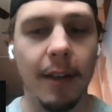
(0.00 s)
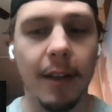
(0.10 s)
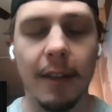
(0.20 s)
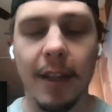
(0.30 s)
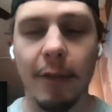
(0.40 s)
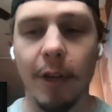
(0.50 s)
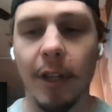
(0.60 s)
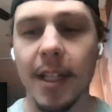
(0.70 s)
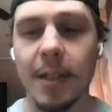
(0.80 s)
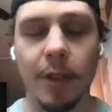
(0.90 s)
they realize
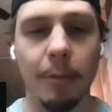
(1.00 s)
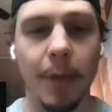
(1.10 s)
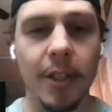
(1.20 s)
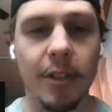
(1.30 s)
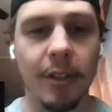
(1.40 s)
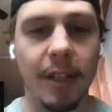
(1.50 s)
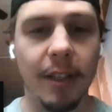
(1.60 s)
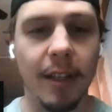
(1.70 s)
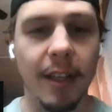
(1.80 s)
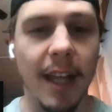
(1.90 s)
what they're majoring in
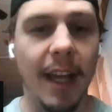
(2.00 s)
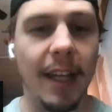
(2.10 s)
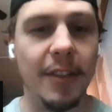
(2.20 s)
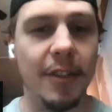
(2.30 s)
has